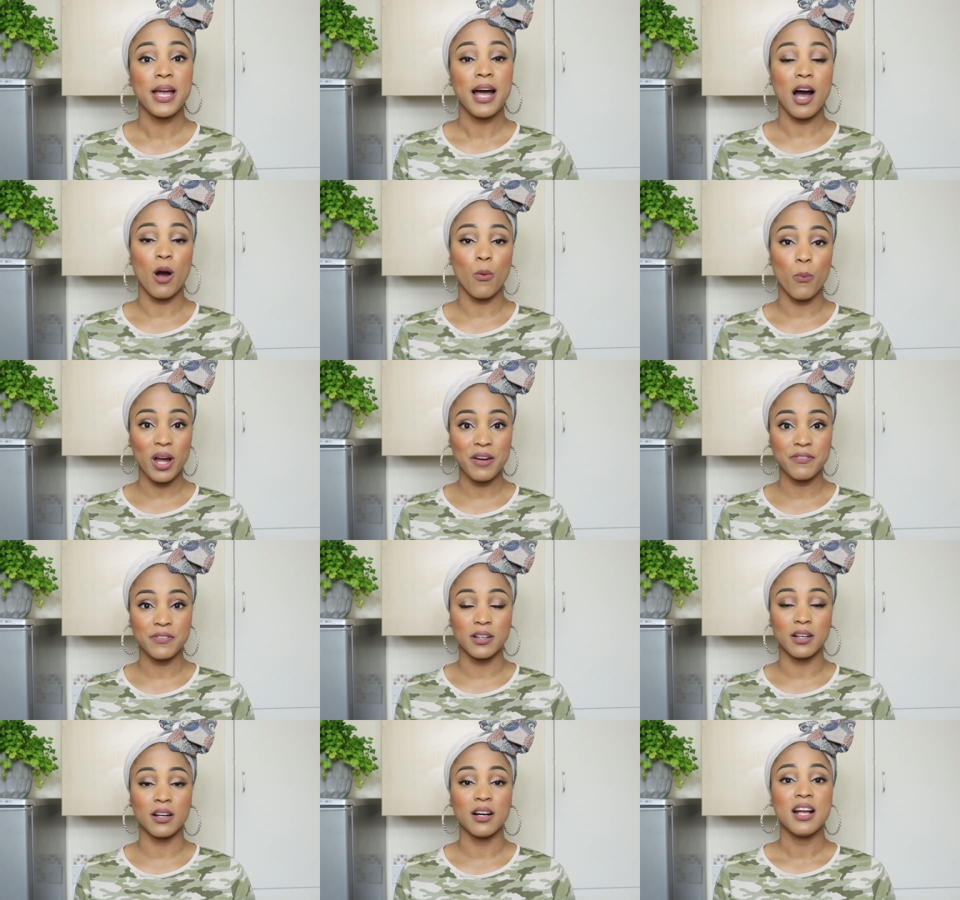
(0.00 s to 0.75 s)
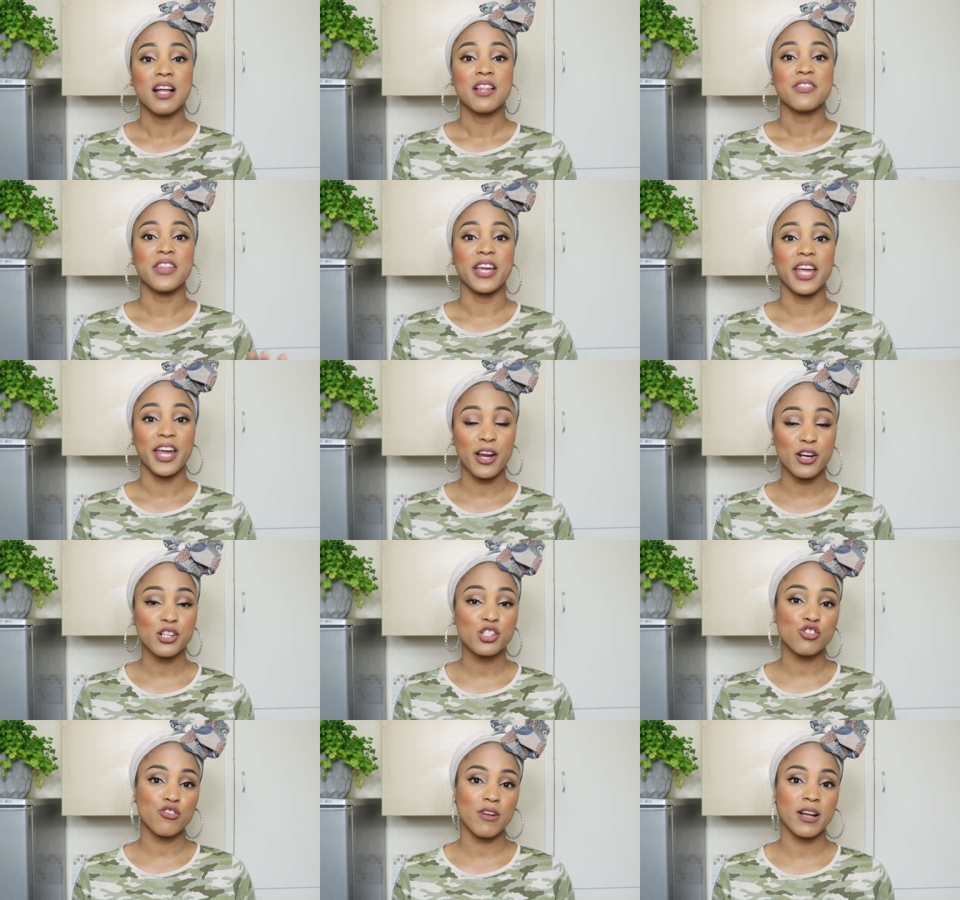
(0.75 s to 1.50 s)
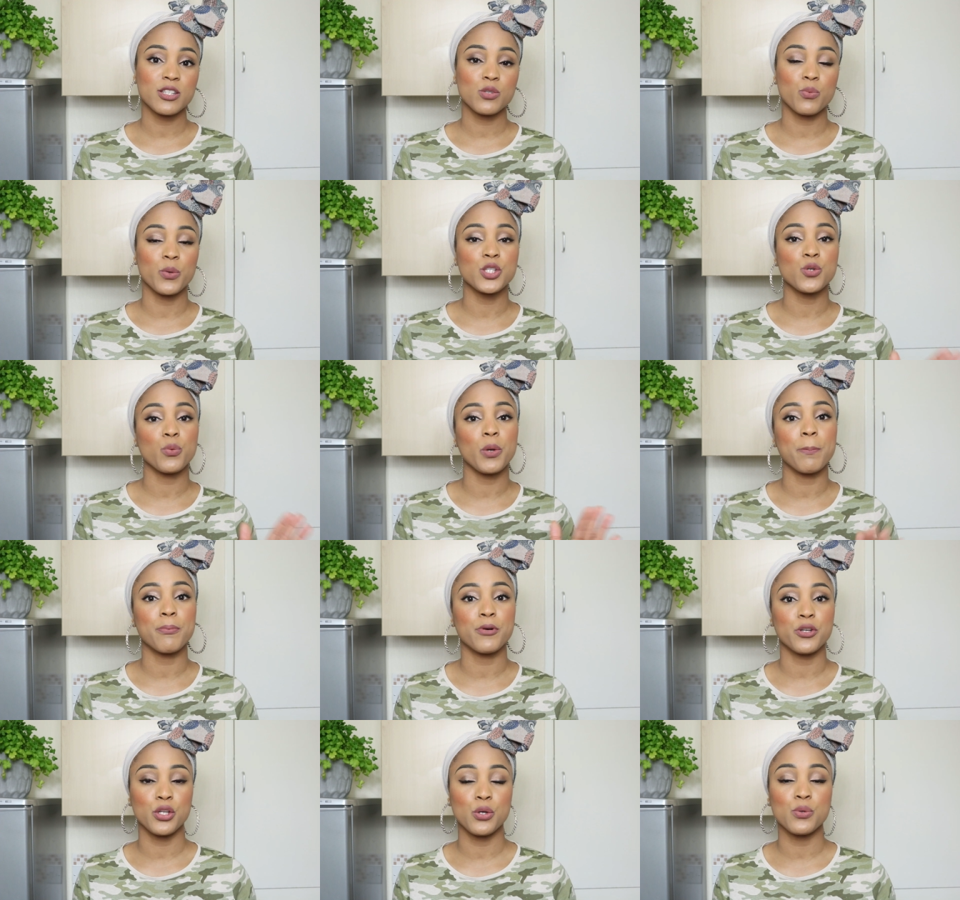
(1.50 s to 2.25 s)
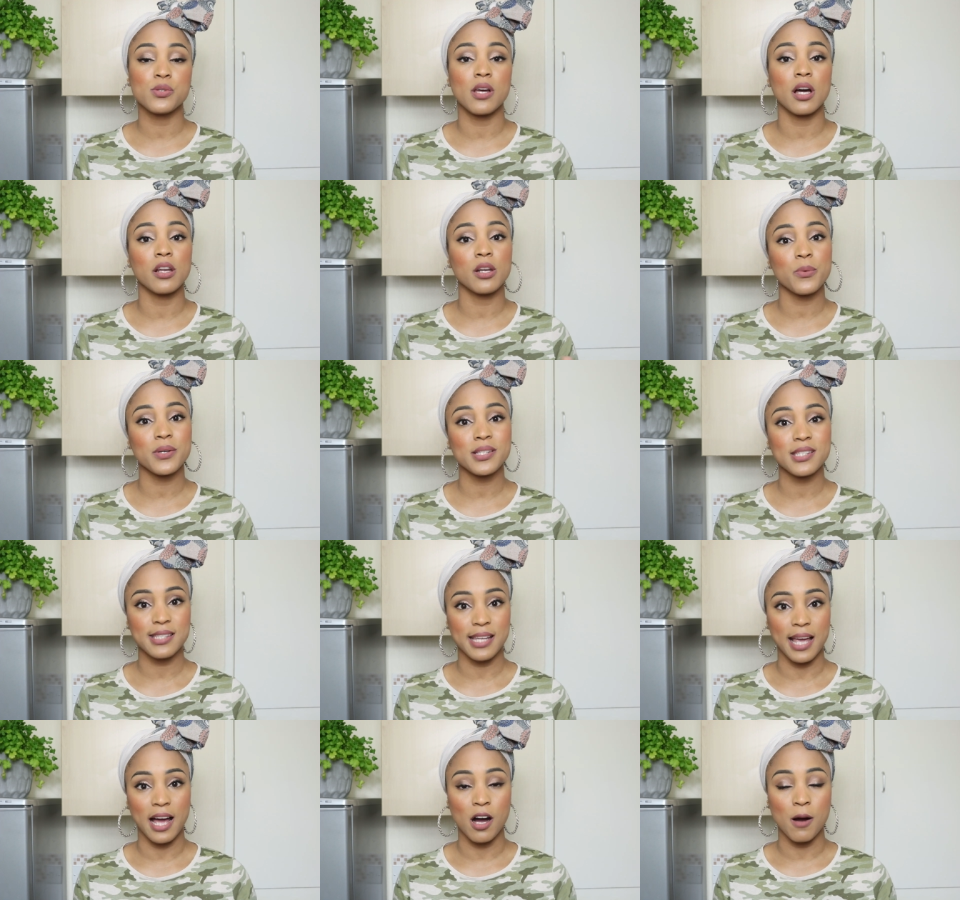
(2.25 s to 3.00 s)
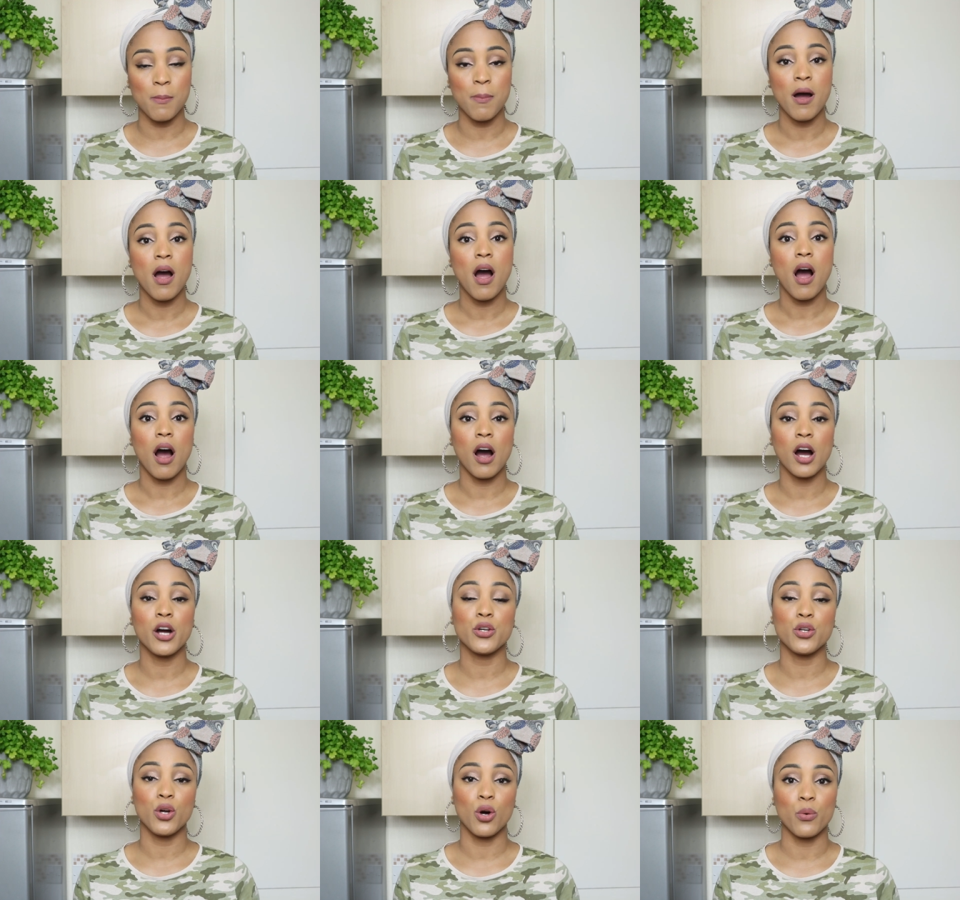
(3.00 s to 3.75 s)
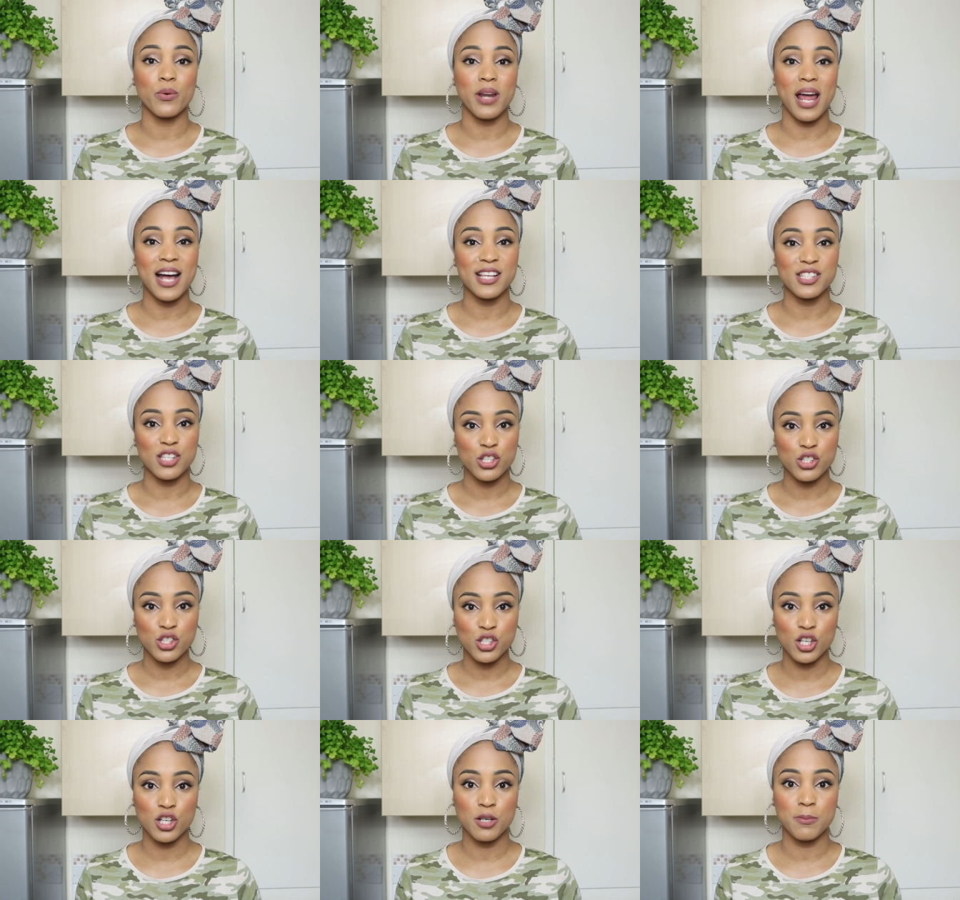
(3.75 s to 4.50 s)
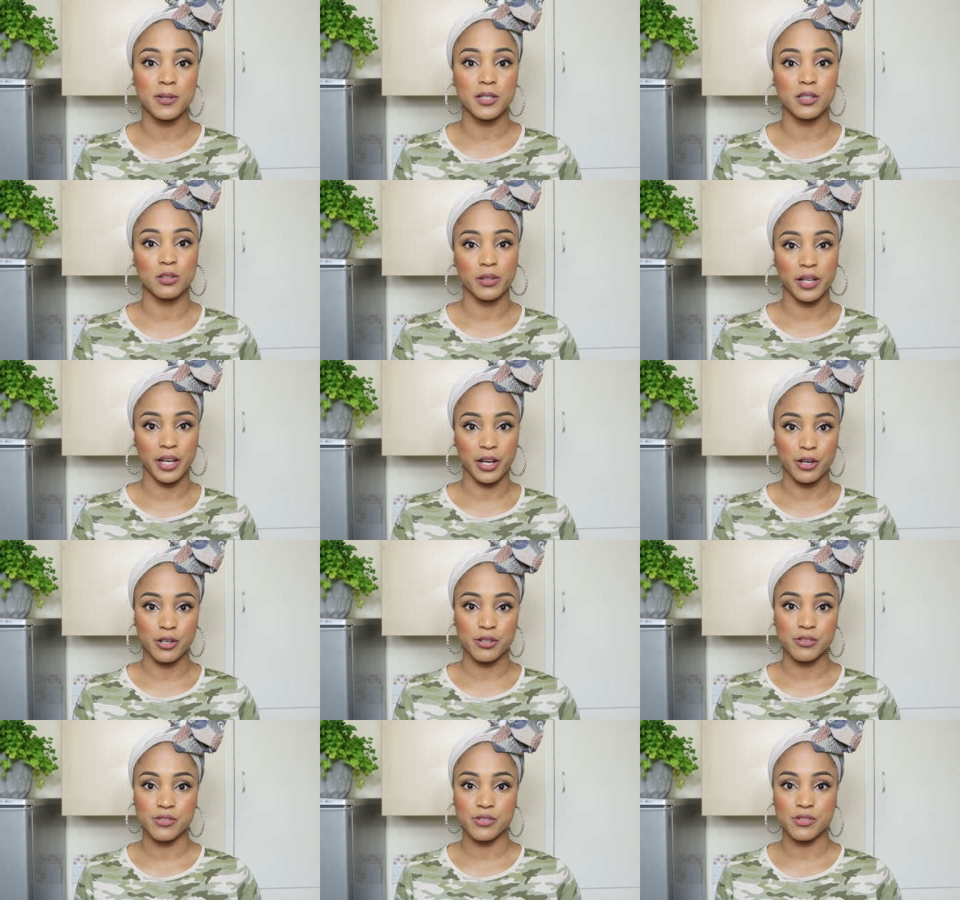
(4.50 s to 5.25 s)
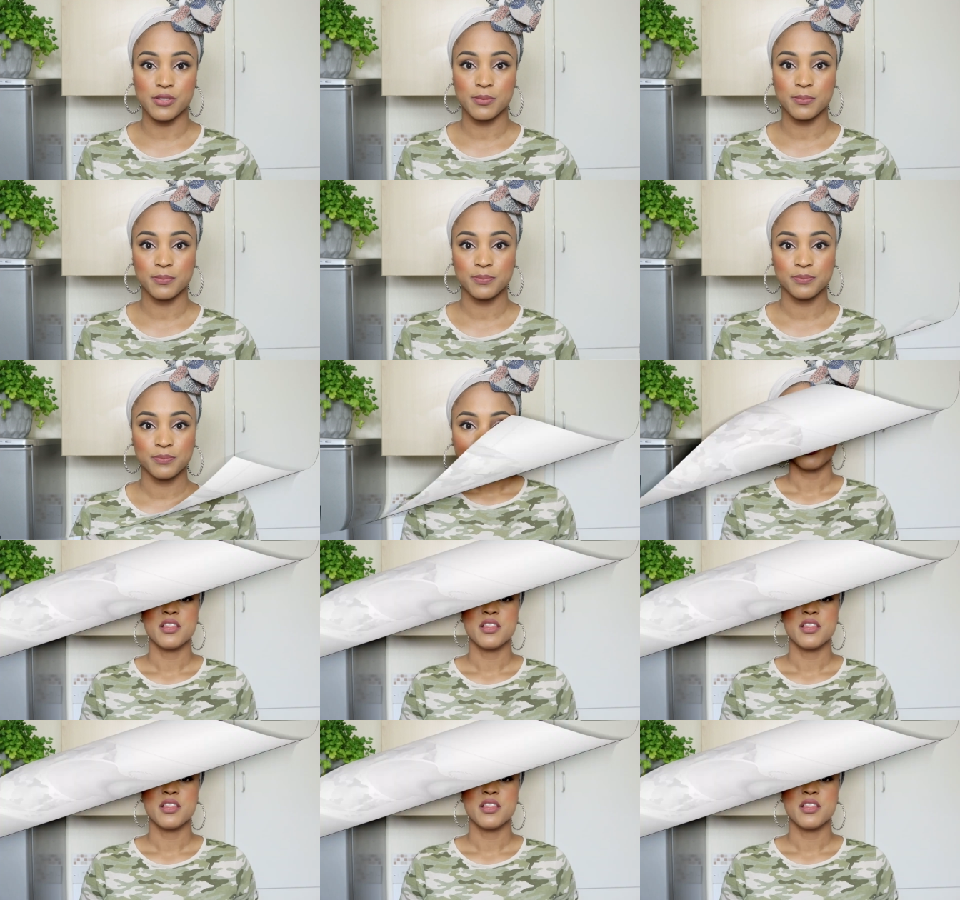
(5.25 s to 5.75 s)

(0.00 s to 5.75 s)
However, the hair strands which we produce on our scalp are known as terminal hairs.